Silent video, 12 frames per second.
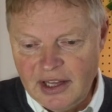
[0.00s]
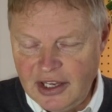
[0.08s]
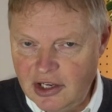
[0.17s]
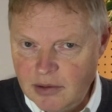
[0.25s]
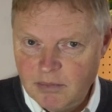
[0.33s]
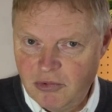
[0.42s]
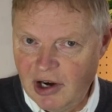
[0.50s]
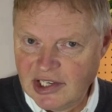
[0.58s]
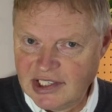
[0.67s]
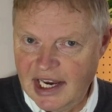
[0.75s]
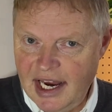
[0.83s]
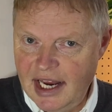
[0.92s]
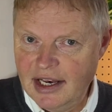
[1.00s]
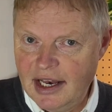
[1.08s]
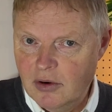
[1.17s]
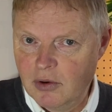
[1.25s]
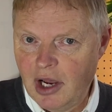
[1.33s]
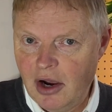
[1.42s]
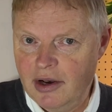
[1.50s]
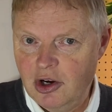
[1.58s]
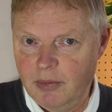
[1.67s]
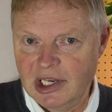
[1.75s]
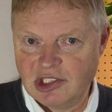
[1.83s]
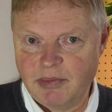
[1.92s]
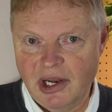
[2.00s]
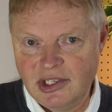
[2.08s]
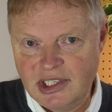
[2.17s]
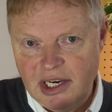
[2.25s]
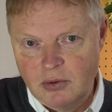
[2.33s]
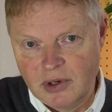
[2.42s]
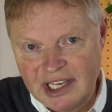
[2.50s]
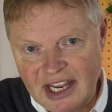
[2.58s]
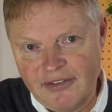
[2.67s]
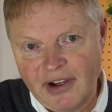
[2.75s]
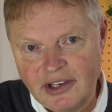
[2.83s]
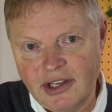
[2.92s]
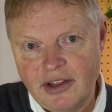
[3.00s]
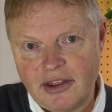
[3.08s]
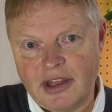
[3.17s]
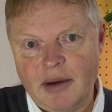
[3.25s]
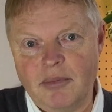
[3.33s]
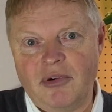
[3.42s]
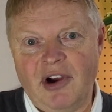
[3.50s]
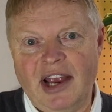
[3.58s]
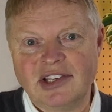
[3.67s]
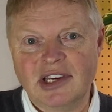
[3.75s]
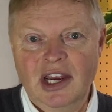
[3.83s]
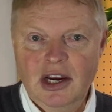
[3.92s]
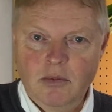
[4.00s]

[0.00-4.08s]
it, you can press it in and it will go a little bit spongy, it will give under the thumb press,